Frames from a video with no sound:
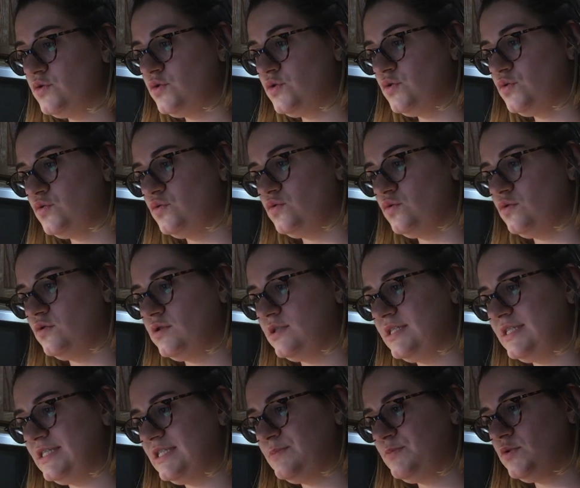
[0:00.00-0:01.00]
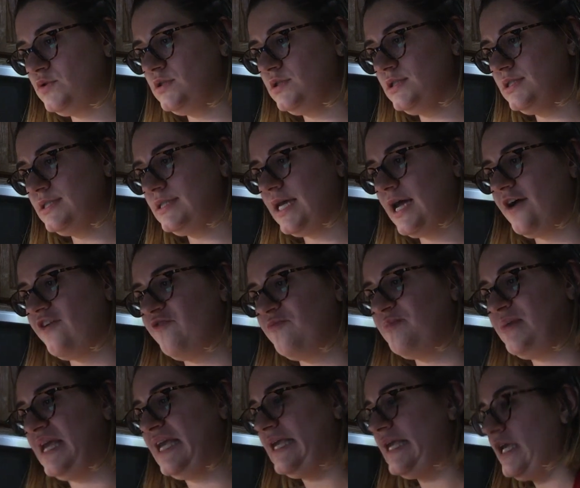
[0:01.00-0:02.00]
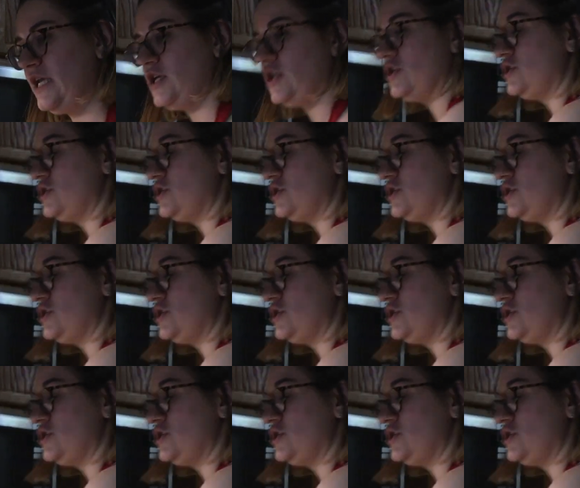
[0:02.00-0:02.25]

2 teaspoons of baking